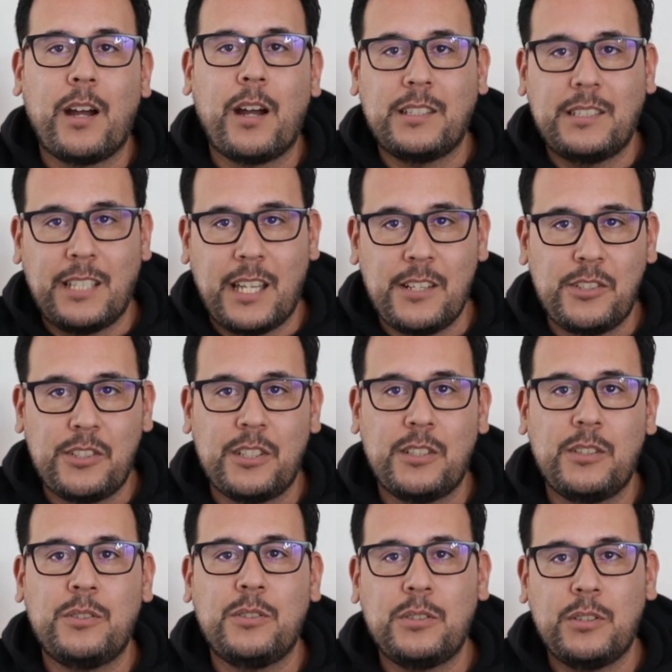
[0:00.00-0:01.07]

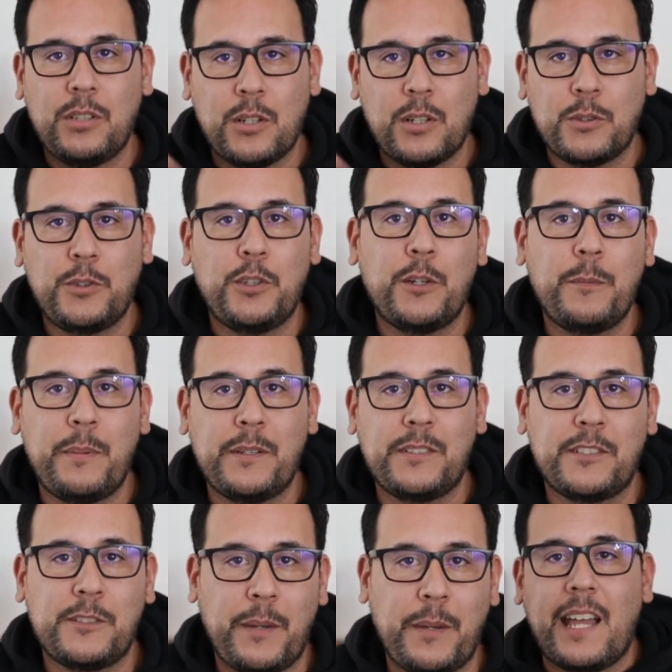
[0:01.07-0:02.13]
attention, you know, to your
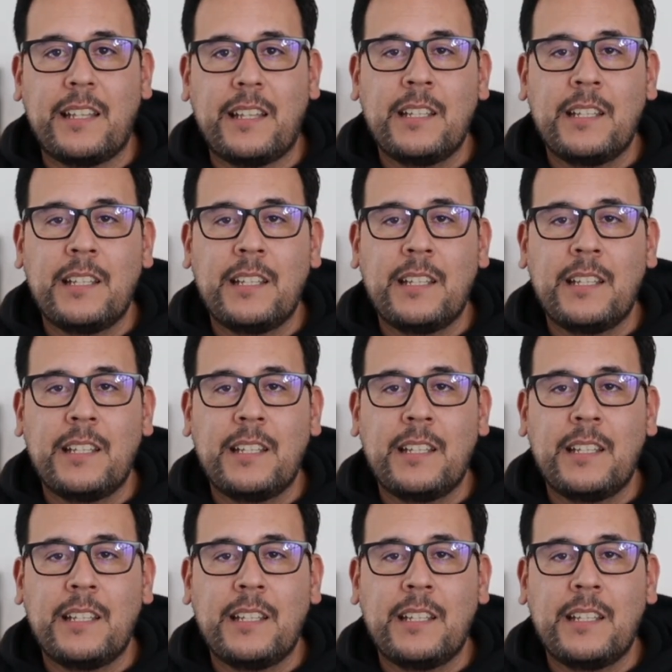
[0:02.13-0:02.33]
business page.